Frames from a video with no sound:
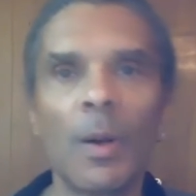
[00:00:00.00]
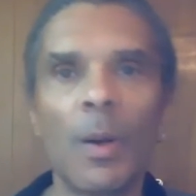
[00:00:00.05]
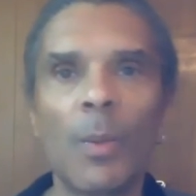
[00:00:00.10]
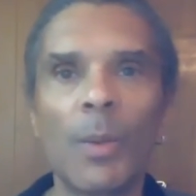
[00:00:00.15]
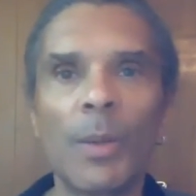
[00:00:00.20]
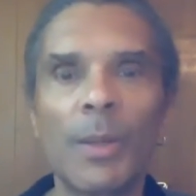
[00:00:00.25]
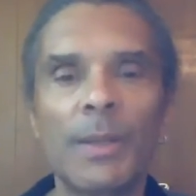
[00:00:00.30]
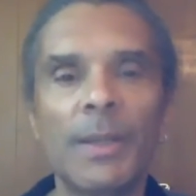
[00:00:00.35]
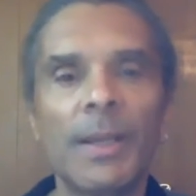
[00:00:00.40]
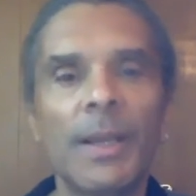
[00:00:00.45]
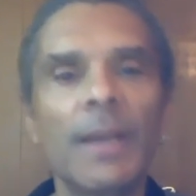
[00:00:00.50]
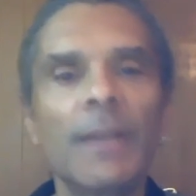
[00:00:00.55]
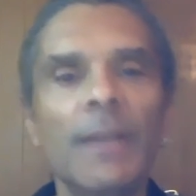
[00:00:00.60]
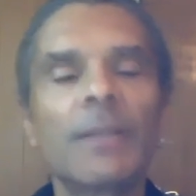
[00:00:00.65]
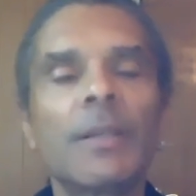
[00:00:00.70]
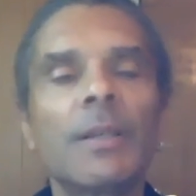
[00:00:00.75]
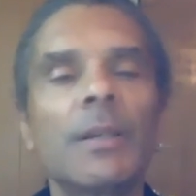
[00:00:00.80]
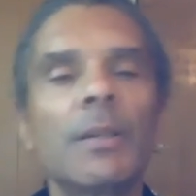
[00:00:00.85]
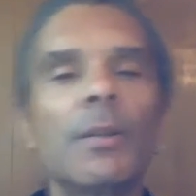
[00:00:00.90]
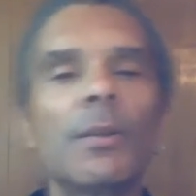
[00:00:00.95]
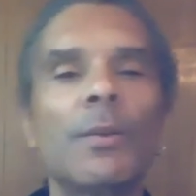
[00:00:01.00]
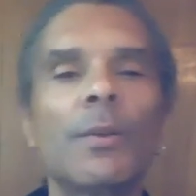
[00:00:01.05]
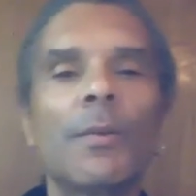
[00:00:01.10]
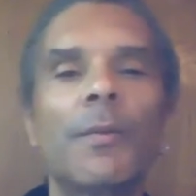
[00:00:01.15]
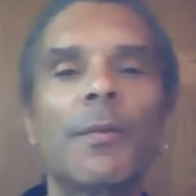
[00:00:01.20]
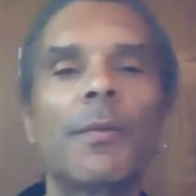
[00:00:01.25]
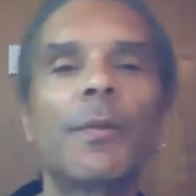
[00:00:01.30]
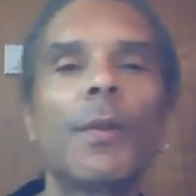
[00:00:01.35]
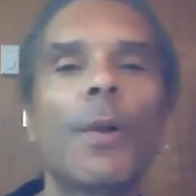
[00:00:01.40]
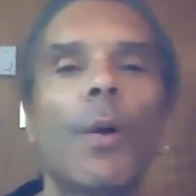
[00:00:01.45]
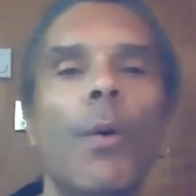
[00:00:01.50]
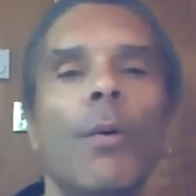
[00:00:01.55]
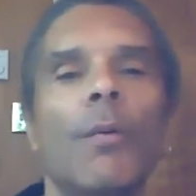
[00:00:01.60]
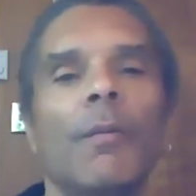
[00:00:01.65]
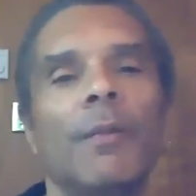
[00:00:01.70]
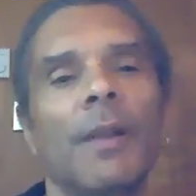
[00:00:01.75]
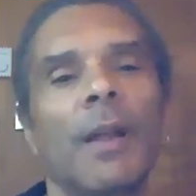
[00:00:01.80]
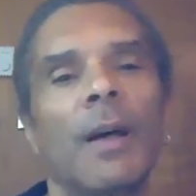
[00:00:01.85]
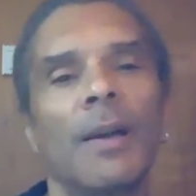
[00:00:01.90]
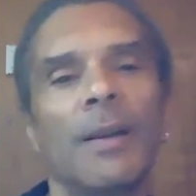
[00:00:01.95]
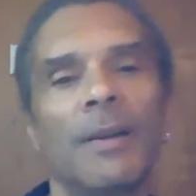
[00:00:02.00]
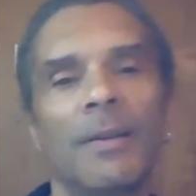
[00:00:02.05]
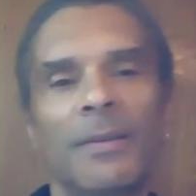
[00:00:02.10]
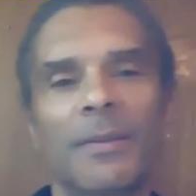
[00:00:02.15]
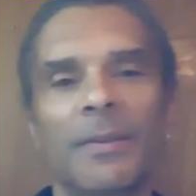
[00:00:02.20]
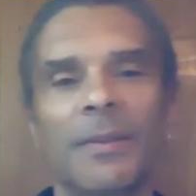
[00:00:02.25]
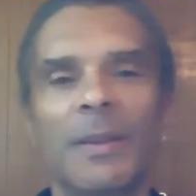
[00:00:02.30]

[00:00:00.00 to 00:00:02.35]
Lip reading: but dancing to the flow of life.